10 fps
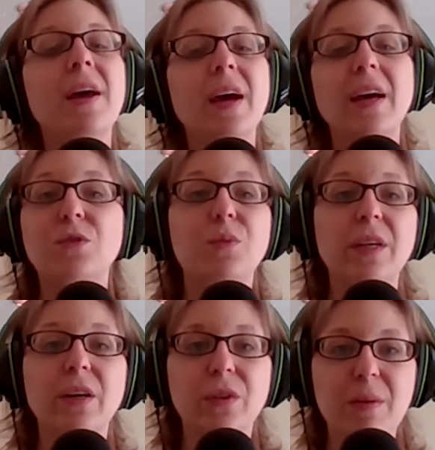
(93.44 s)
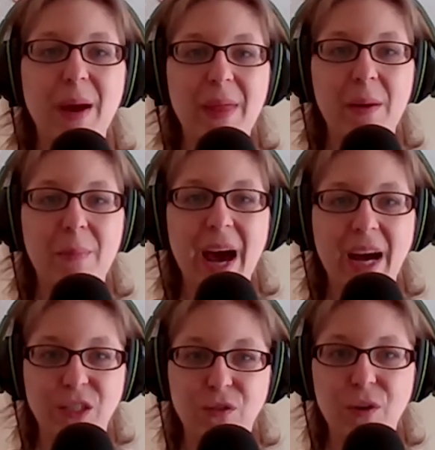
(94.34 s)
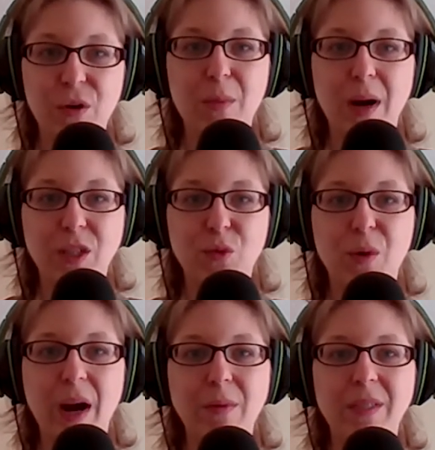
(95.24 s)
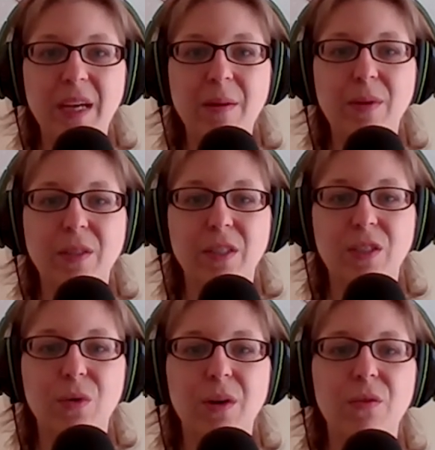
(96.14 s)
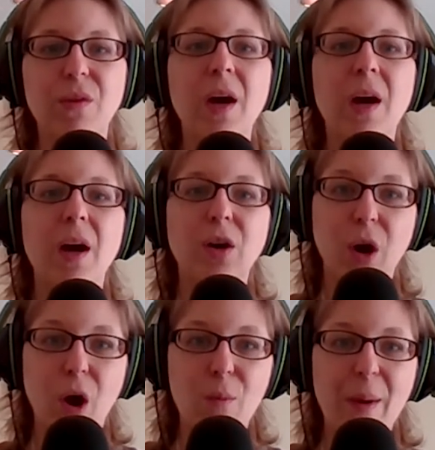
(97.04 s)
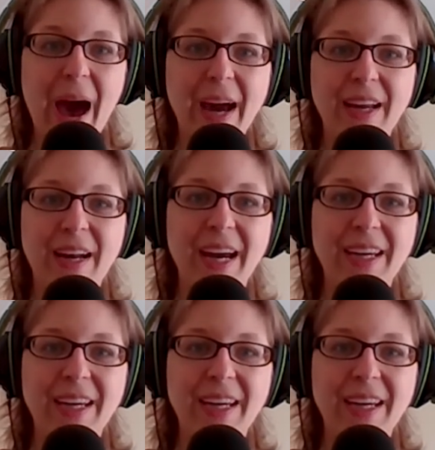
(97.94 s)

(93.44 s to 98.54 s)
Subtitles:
And it's really only been the past few months where I was able to sort of go back, and